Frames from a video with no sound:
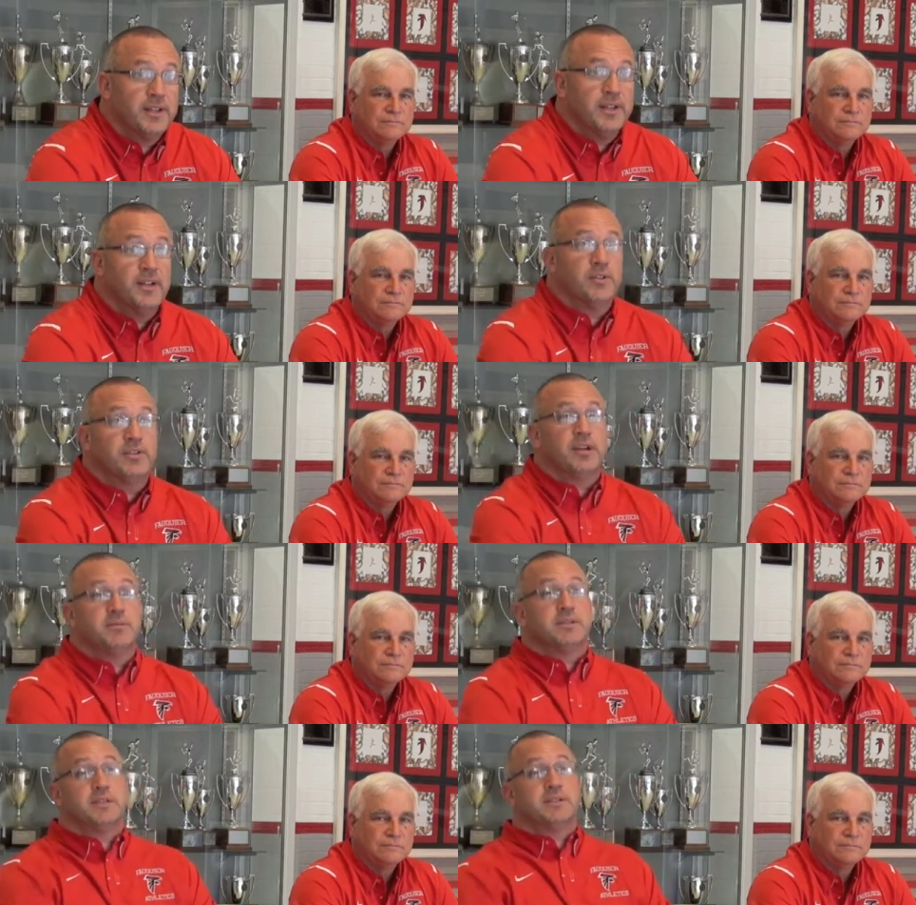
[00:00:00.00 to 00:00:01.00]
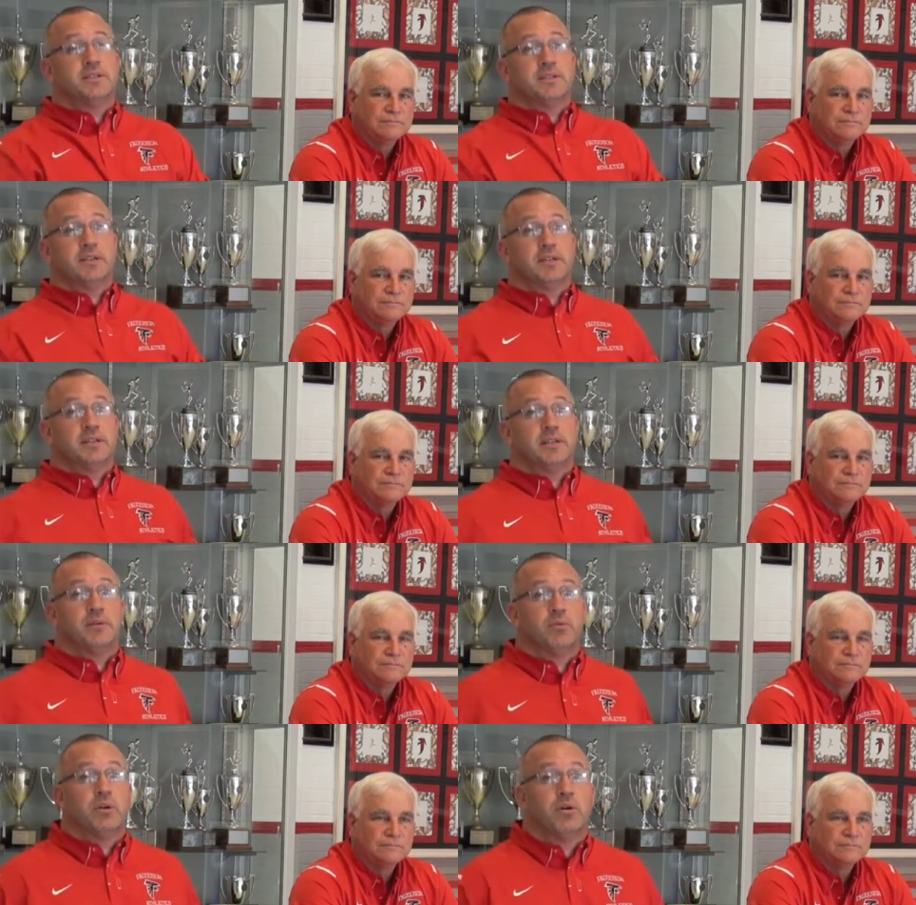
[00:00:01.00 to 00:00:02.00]
Speaker 1: 10-0 type seasons that
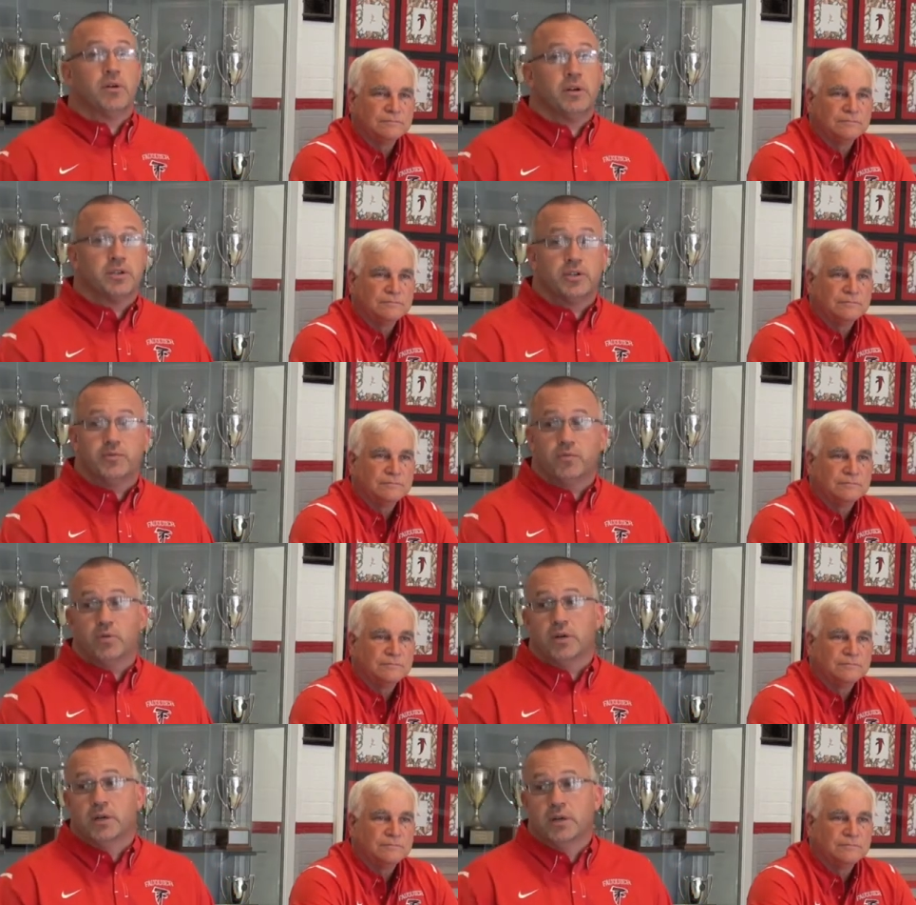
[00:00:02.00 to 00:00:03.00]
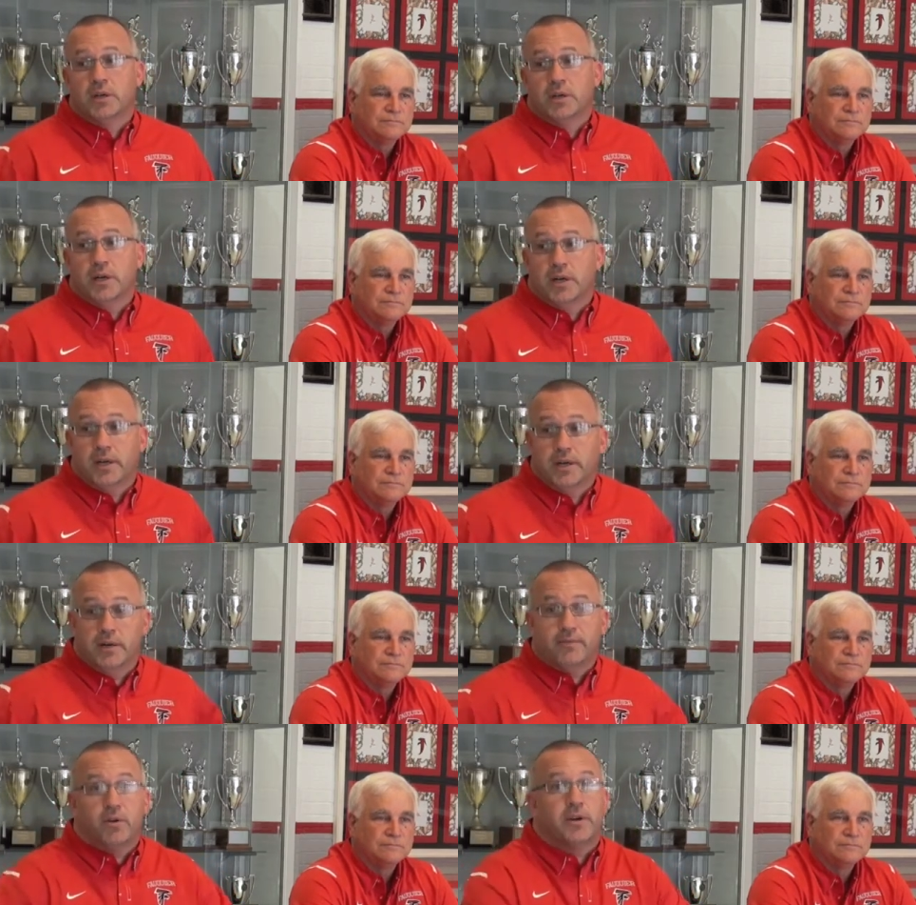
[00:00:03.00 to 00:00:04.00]
we're all going to shoot for here
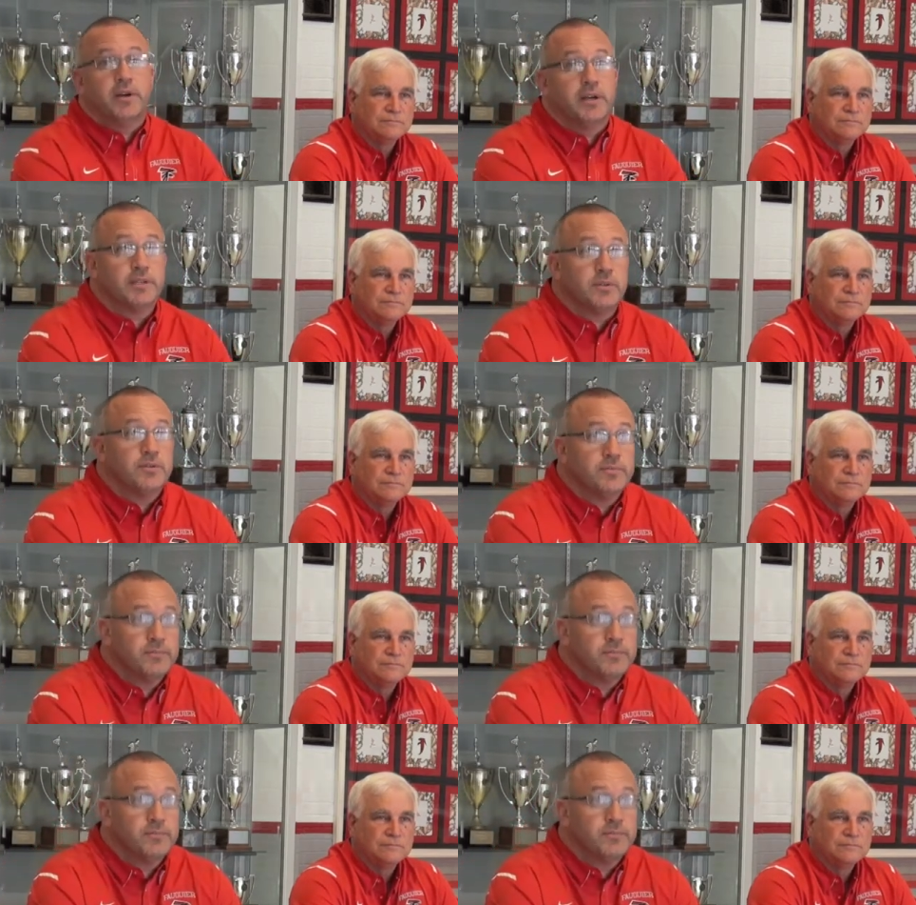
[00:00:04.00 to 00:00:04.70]
at Fauquier High School.